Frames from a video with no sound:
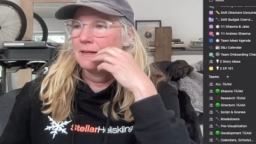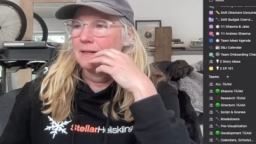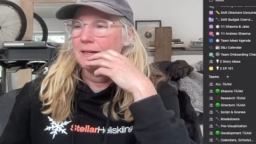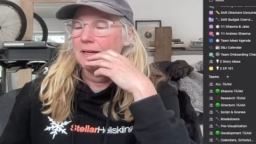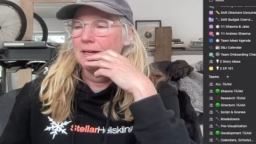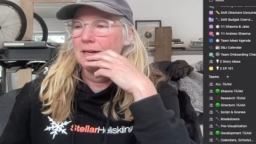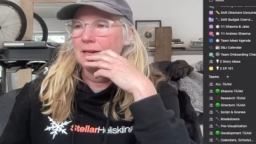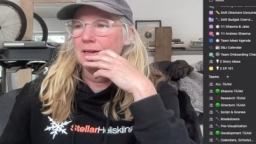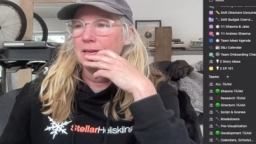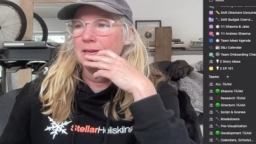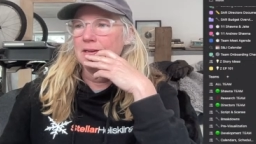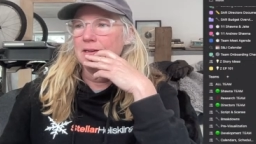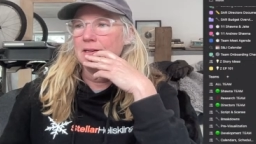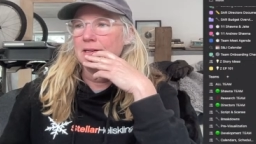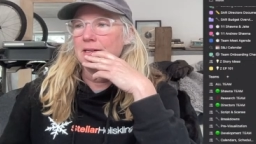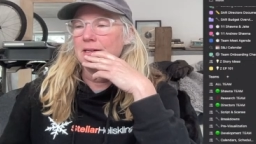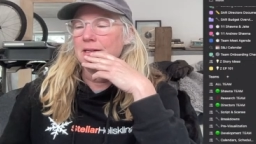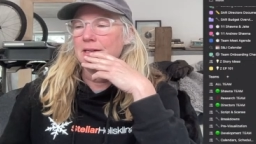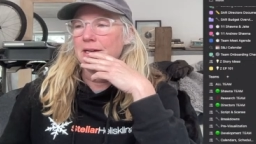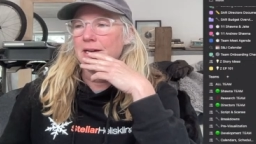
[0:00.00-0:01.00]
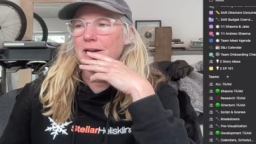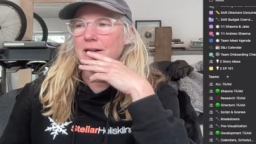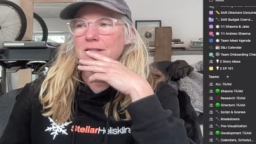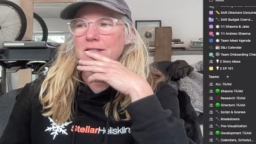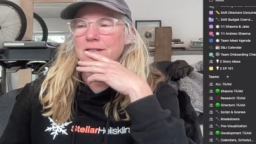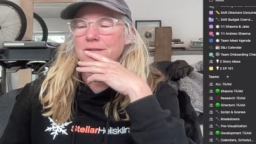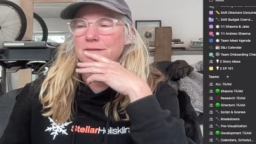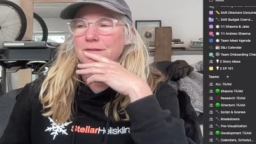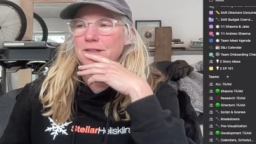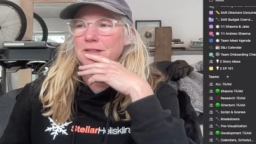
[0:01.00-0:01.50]
And I
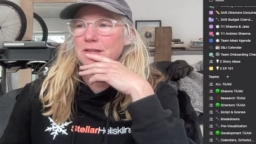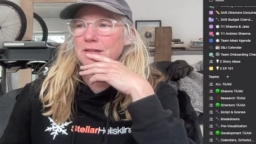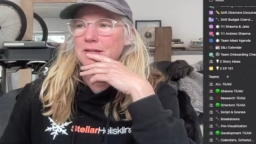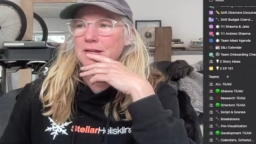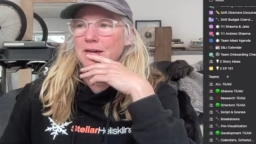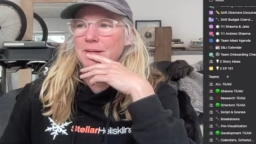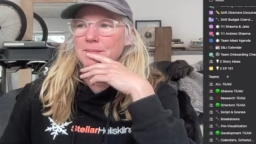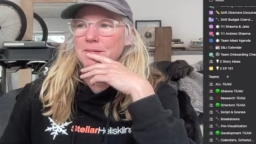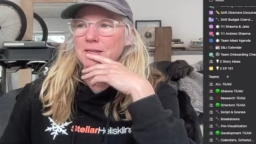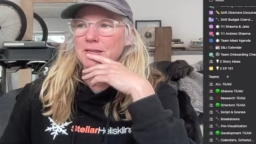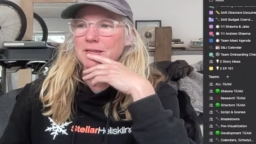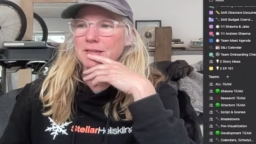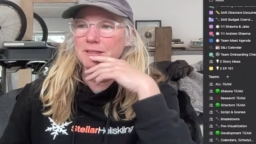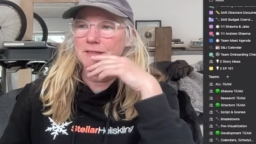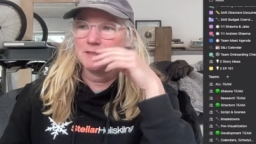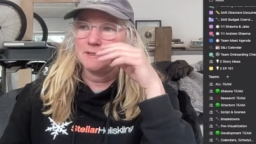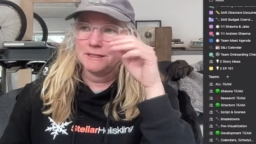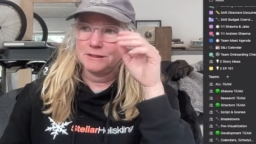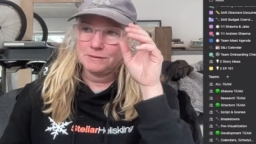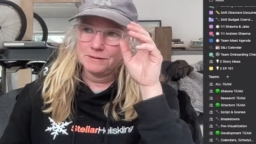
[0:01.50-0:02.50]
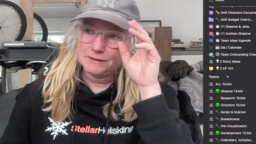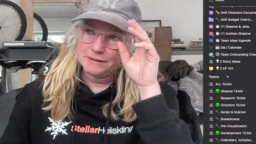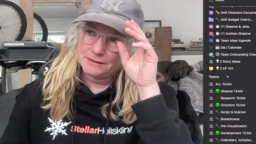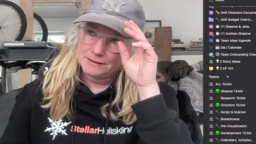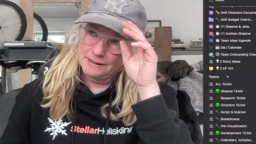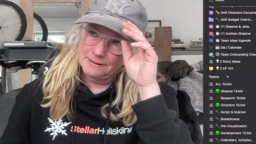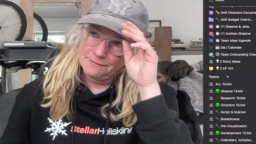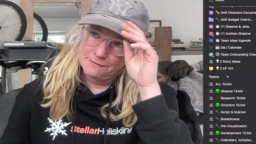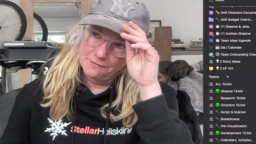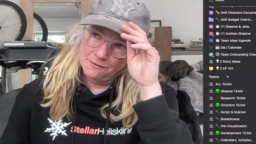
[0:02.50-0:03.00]
just feel I'm gonna stick with the
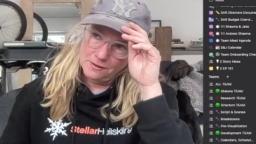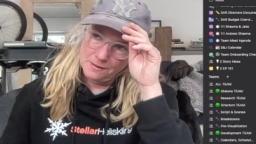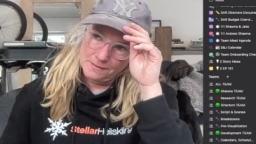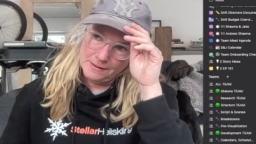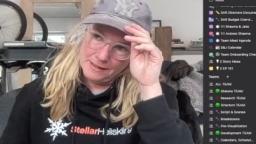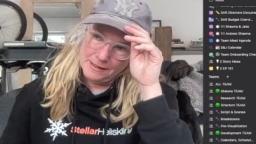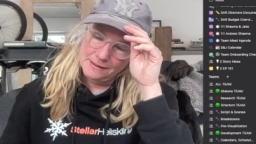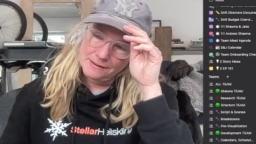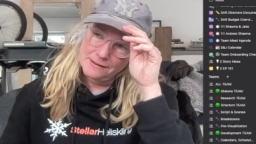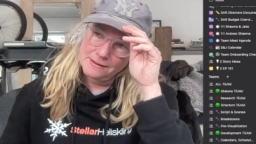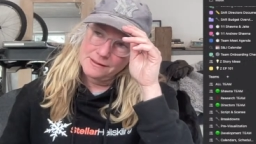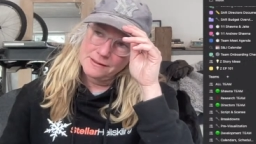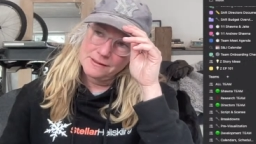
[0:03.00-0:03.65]
same format.